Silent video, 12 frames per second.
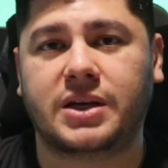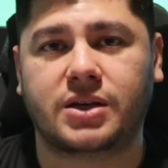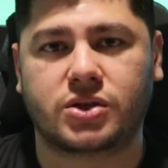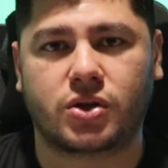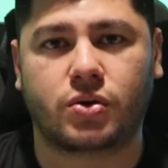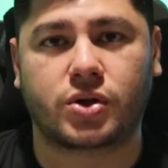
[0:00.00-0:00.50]

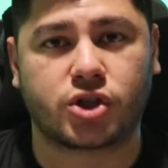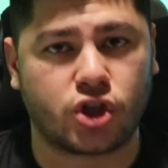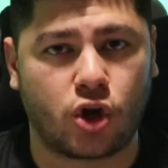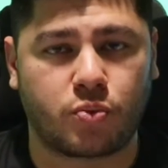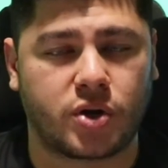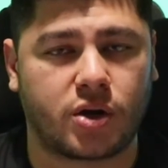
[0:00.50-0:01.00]
so
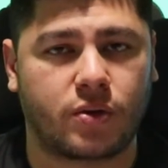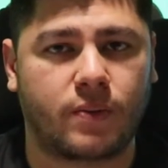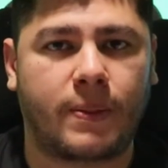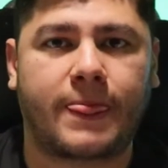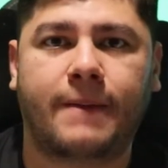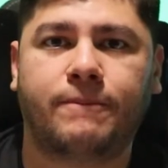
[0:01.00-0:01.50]
SOAP now.
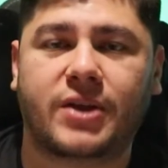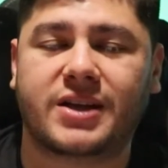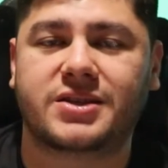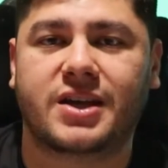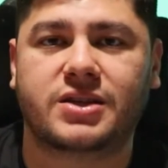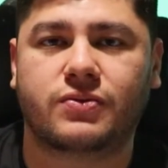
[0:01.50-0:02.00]
That
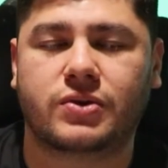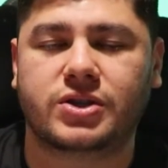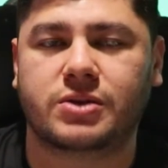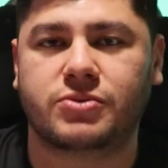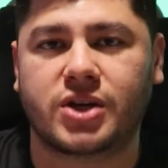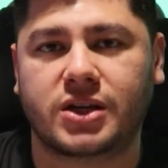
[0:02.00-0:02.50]
stands for
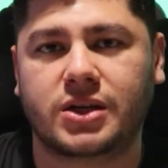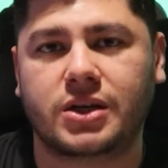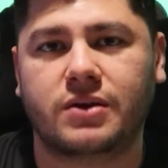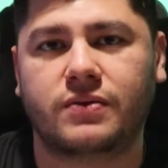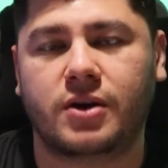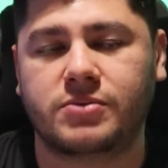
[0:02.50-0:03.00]

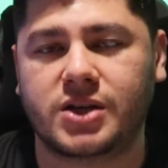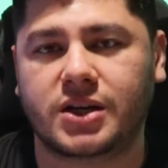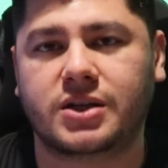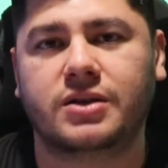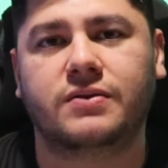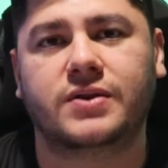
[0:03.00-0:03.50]
Subjective,
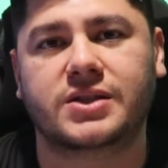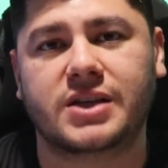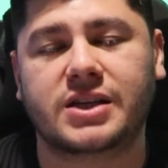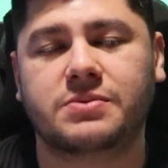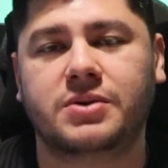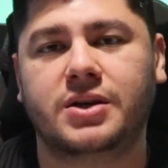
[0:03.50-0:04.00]
Objective,
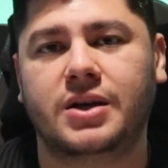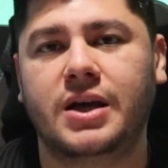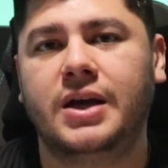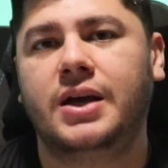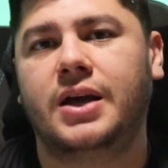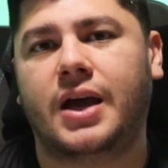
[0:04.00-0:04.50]
Assessment,
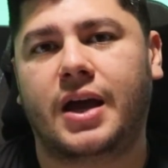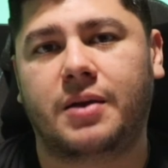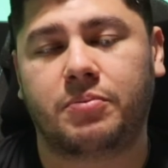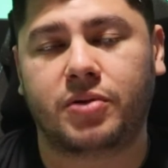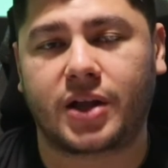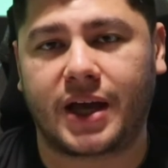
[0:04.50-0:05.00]

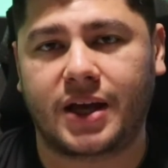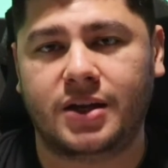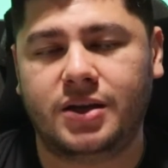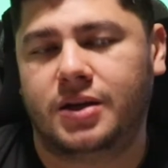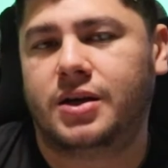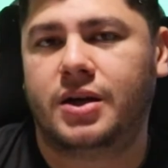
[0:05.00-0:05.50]
and
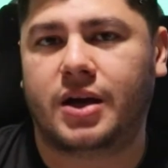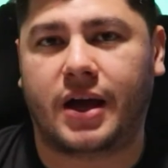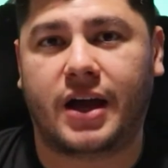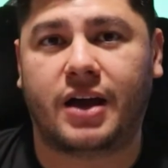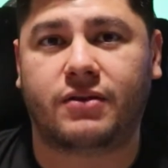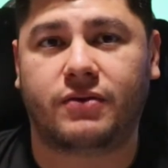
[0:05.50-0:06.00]
Plan. I
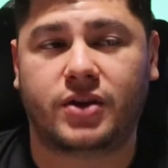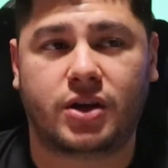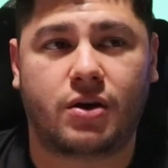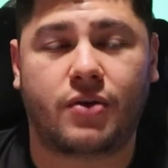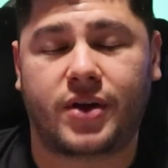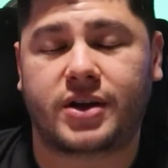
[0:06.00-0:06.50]
have a
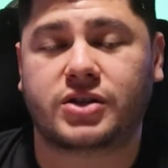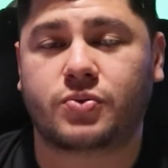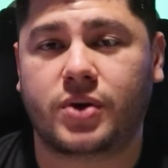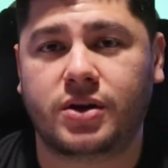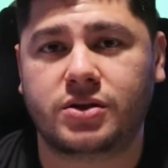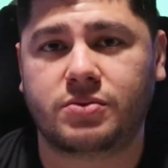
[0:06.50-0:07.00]
video on that as
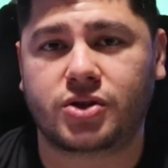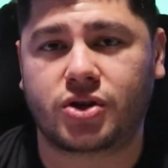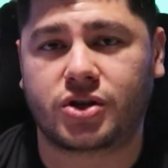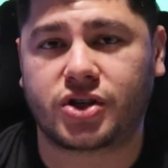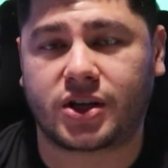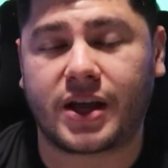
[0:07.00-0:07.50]
well, so be
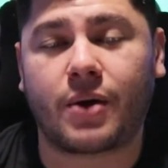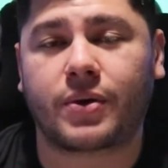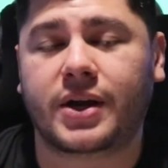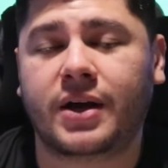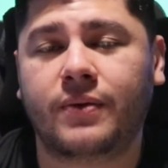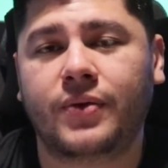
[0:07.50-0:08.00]
sure to check that
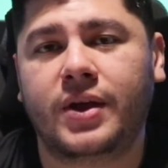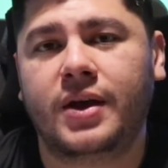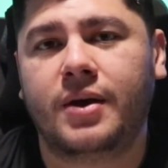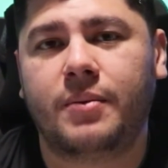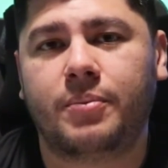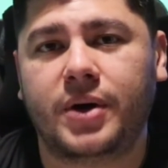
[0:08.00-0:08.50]
one out.
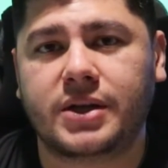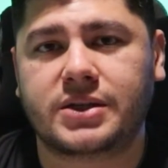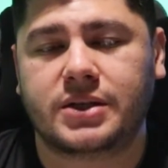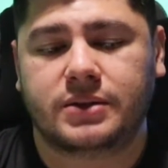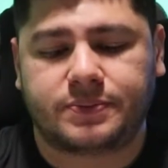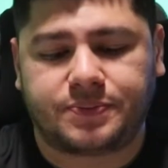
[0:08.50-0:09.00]
But